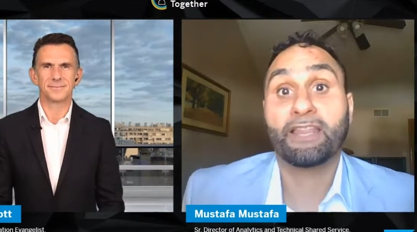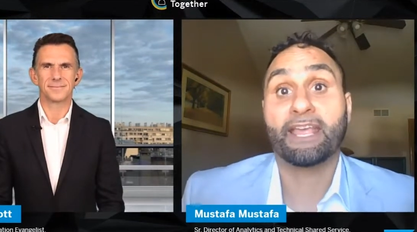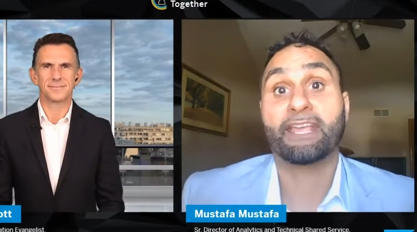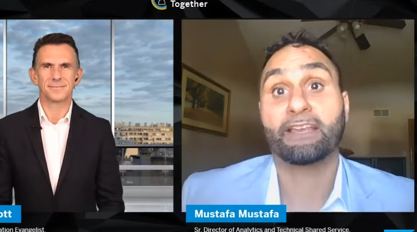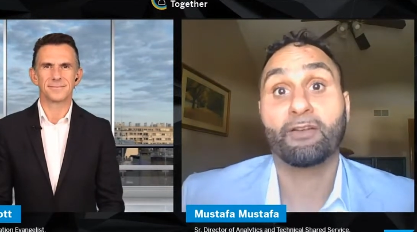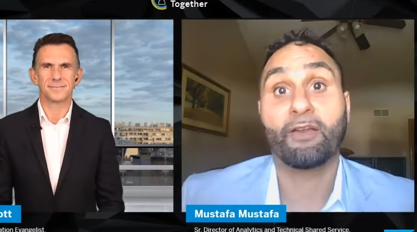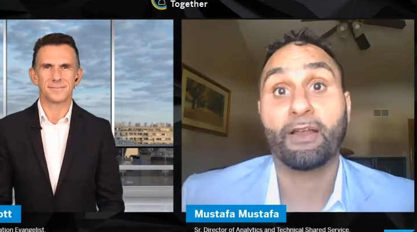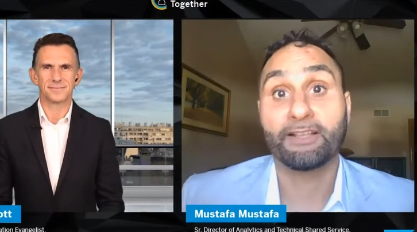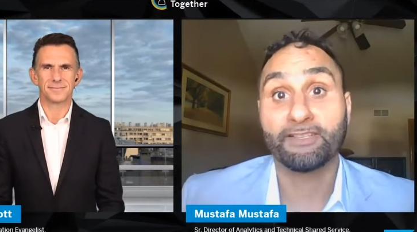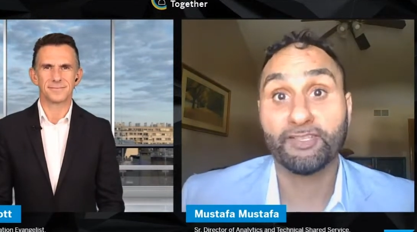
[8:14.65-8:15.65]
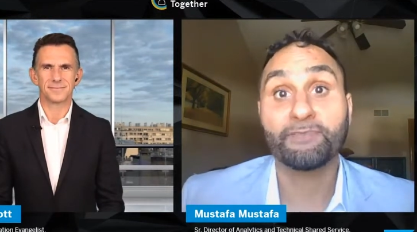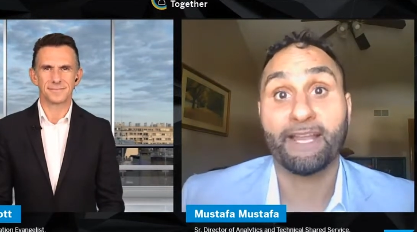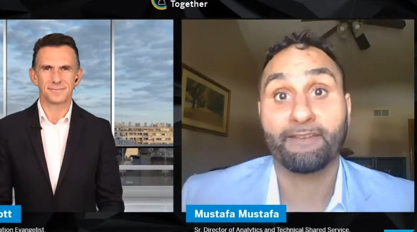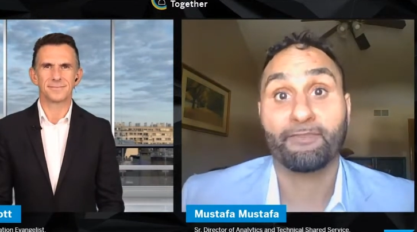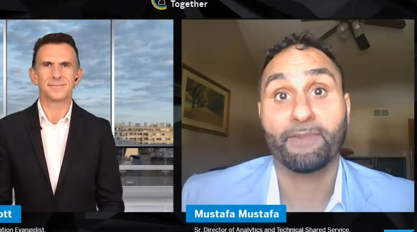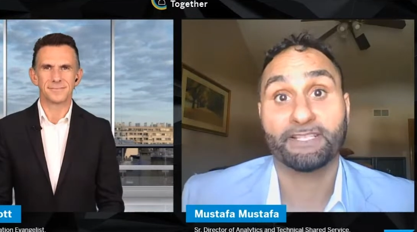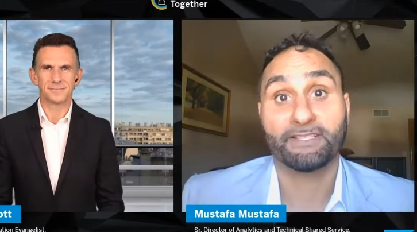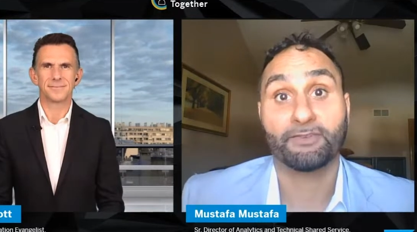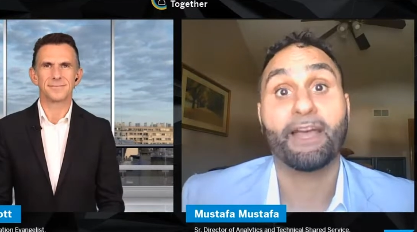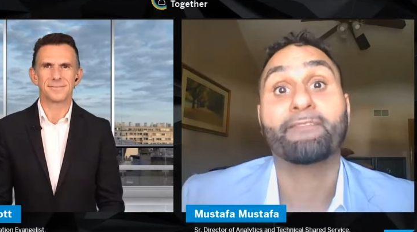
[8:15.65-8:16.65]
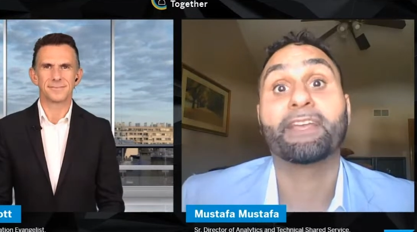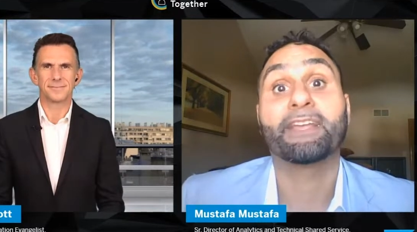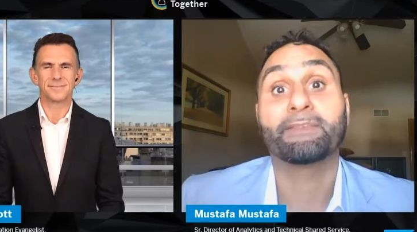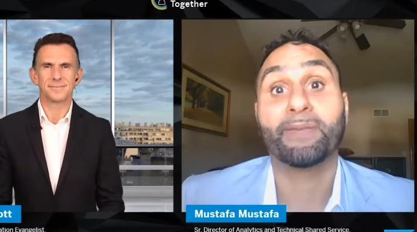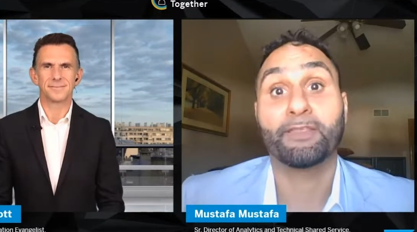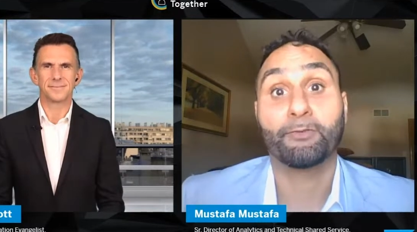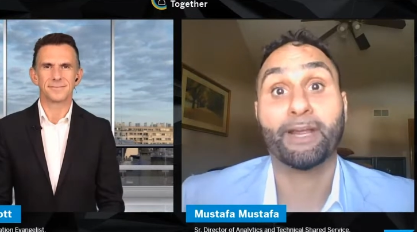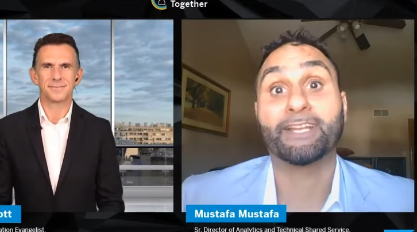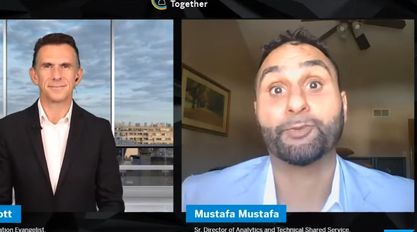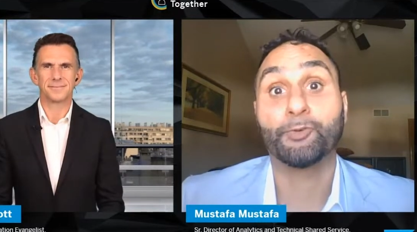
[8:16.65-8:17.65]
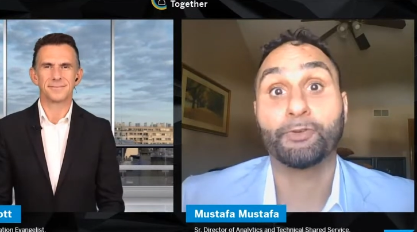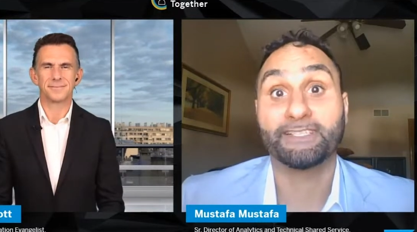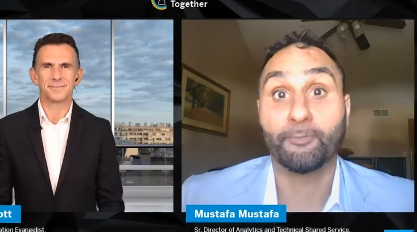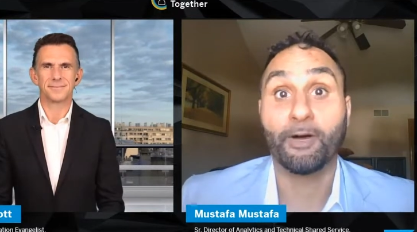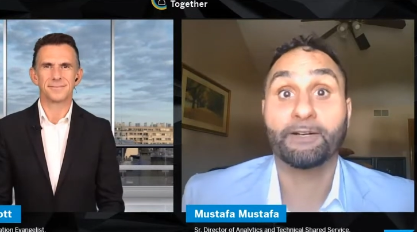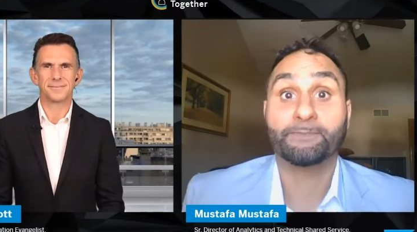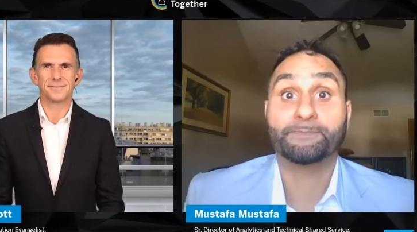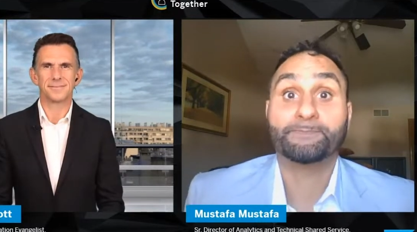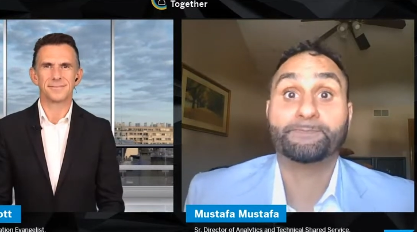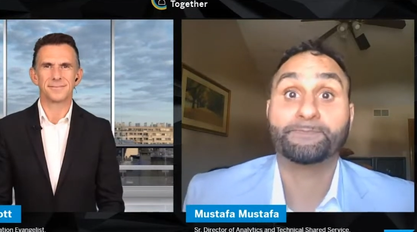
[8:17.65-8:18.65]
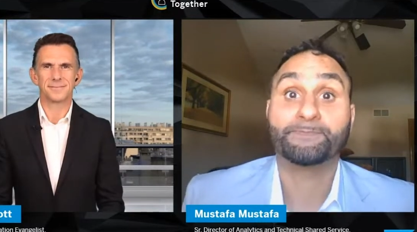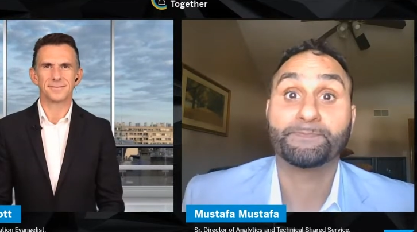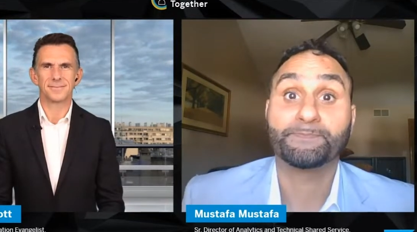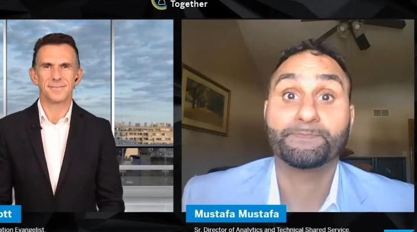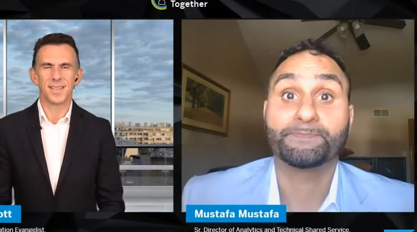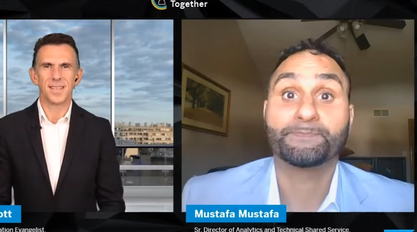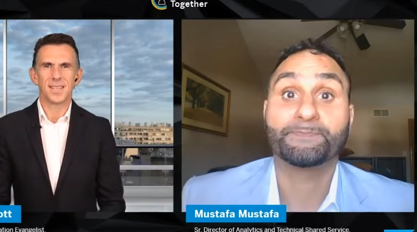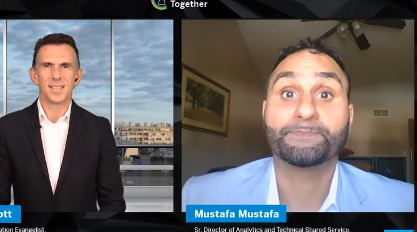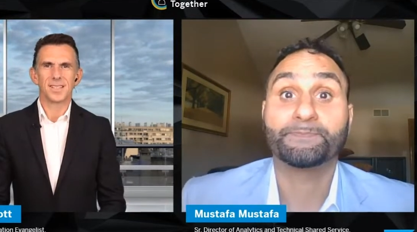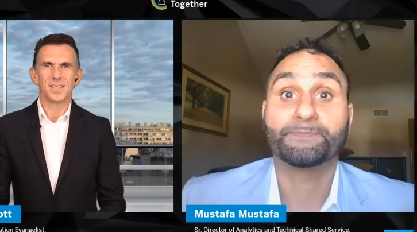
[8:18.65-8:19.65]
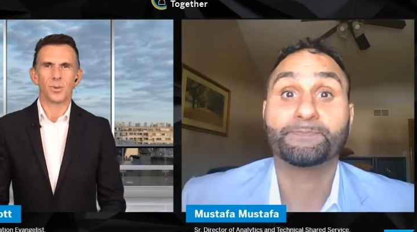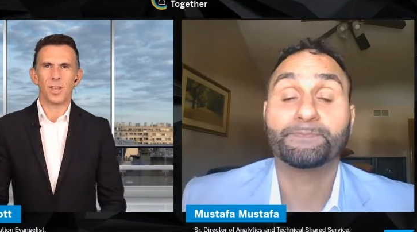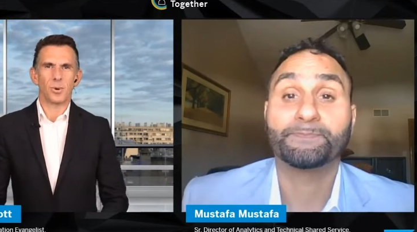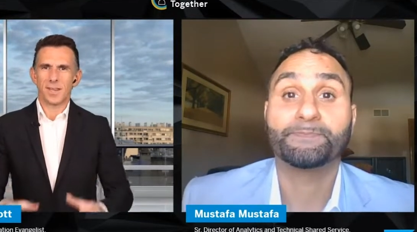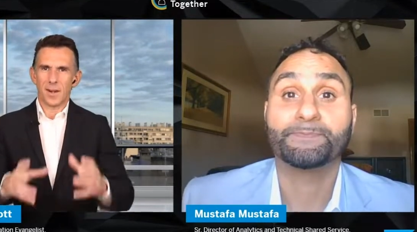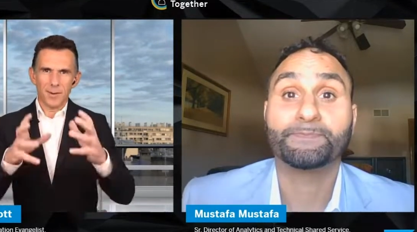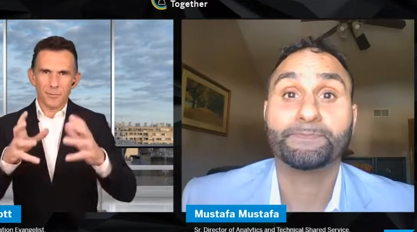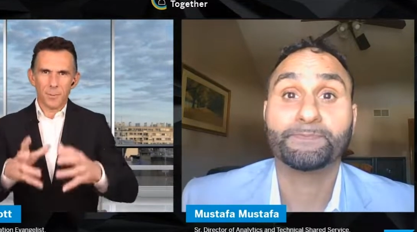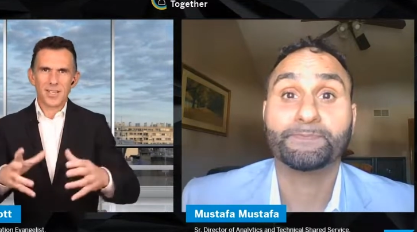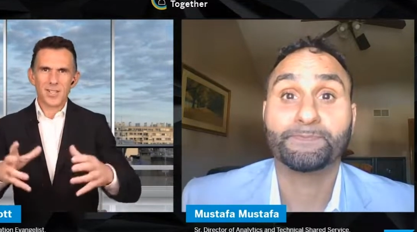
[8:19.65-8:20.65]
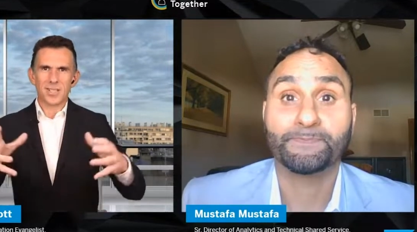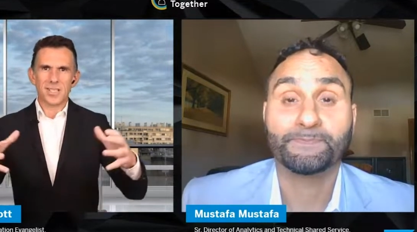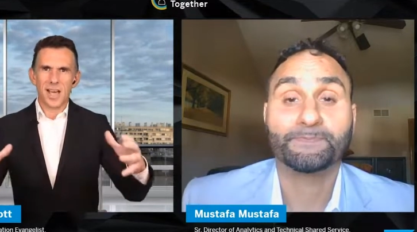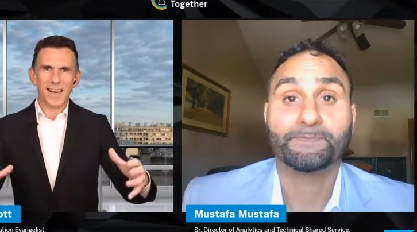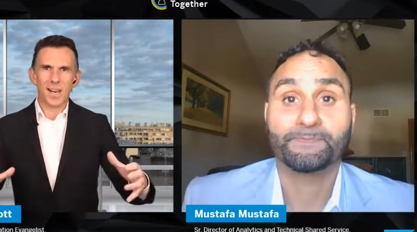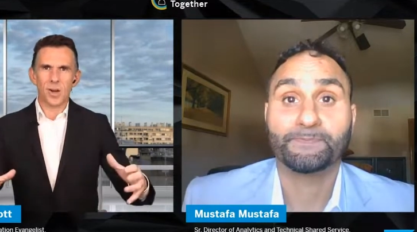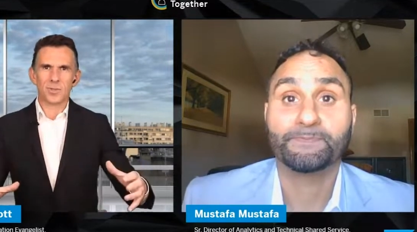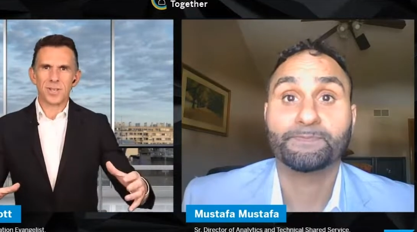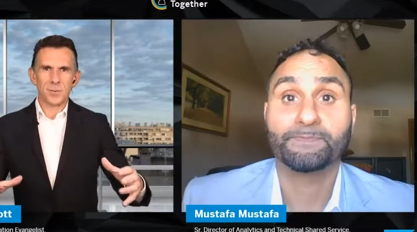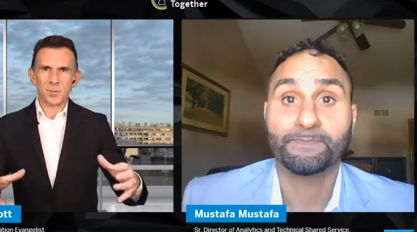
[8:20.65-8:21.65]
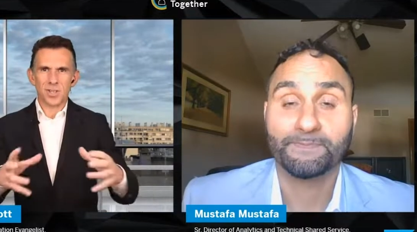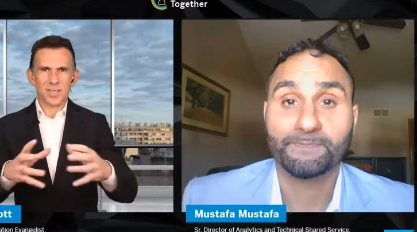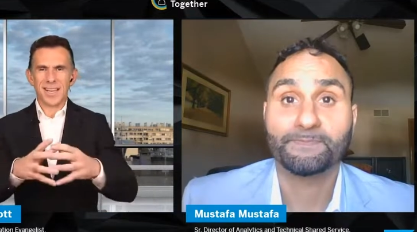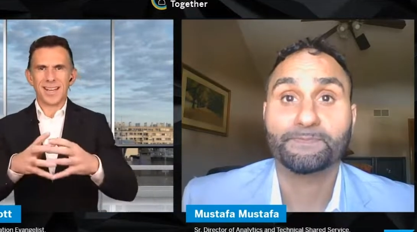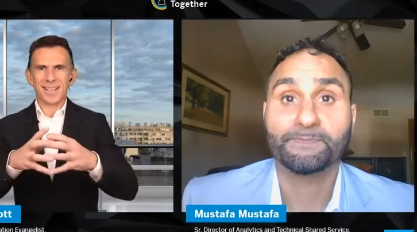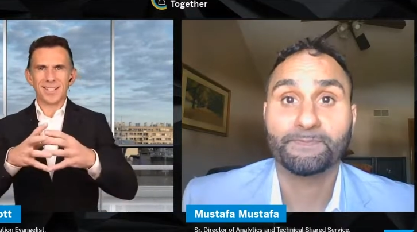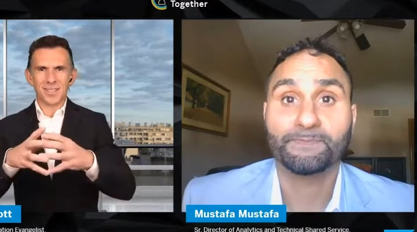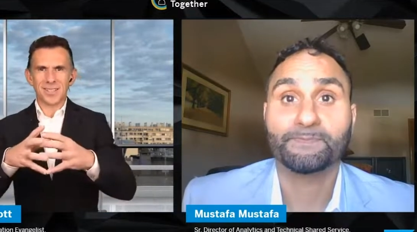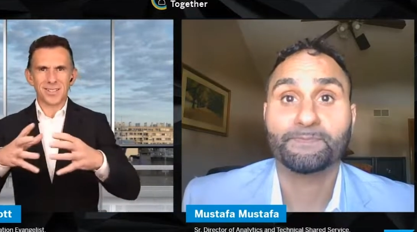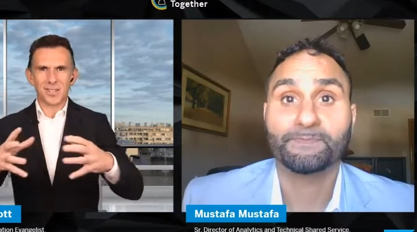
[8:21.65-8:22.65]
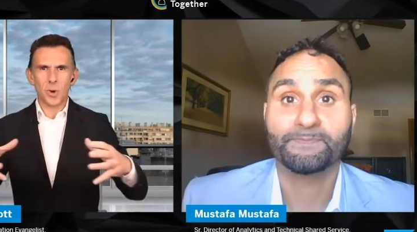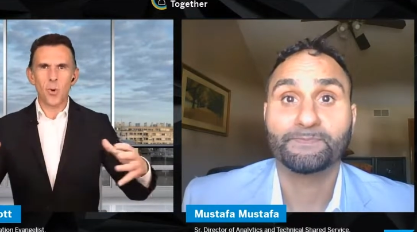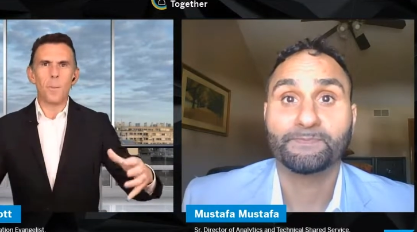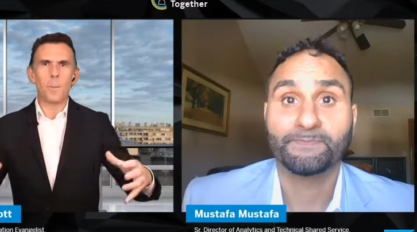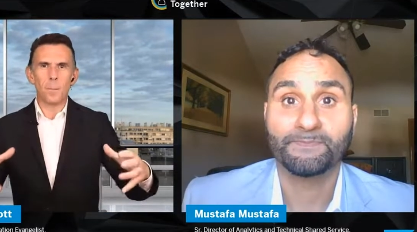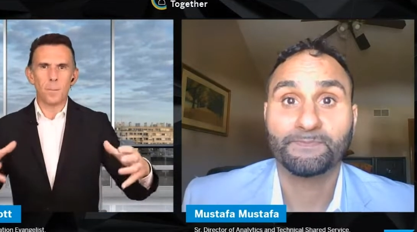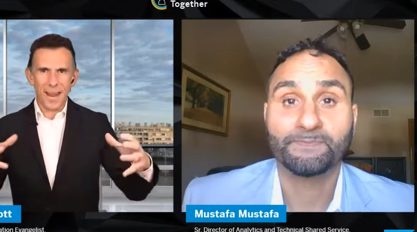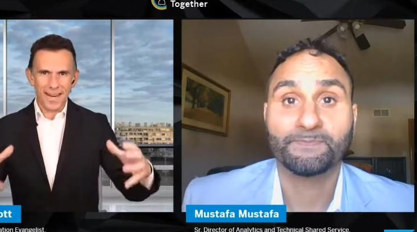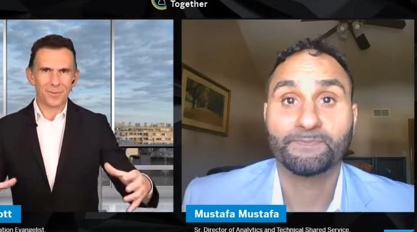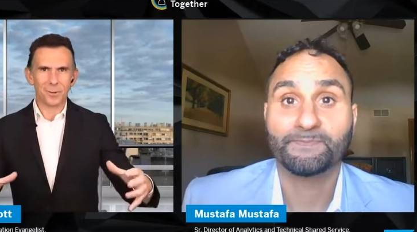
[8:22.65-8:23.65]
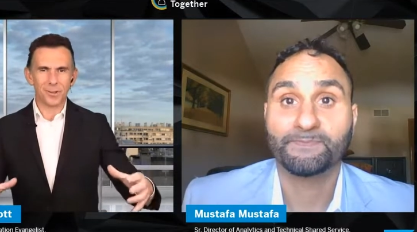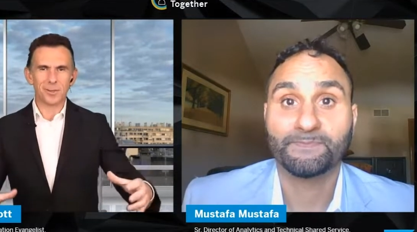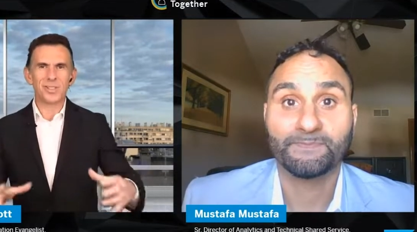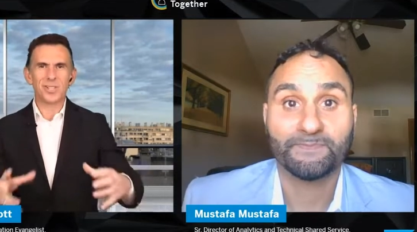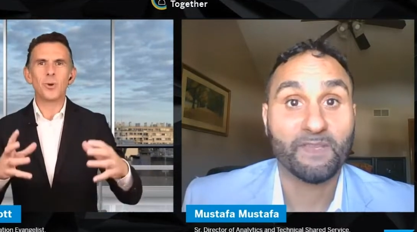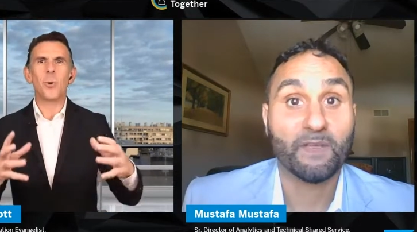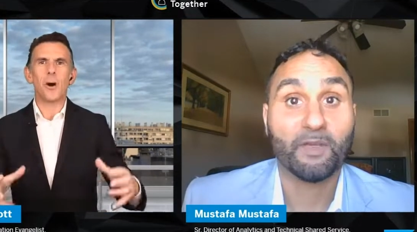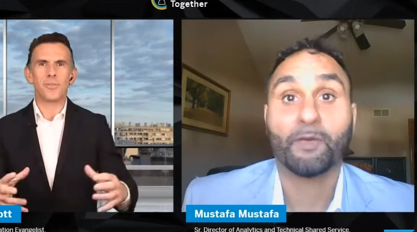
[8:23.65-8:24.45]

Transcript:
Speaker 1: they can consume that information. So having it be the right tool as well.
Speaker 2: So they were their information silos, and it was just getting too painful. It was too